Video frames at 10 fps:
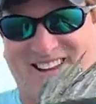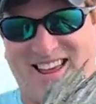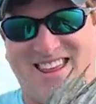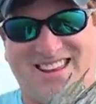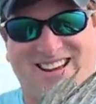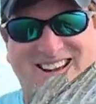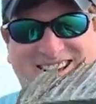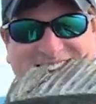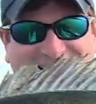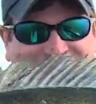
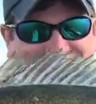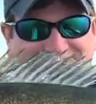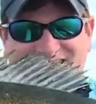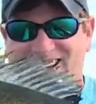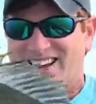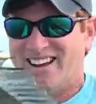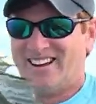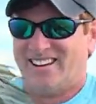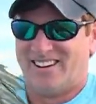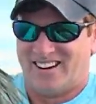I
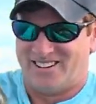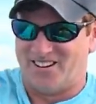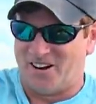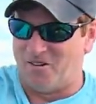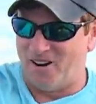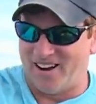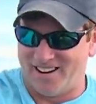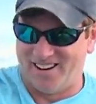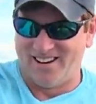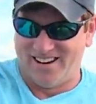tell you what,
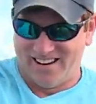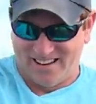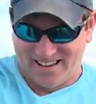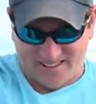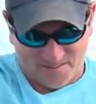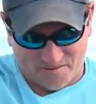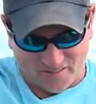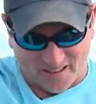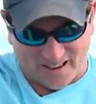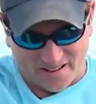
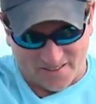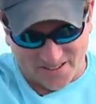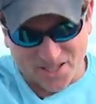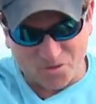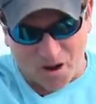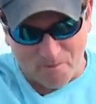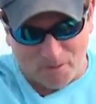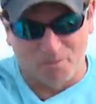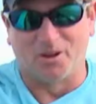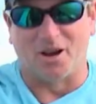this is why people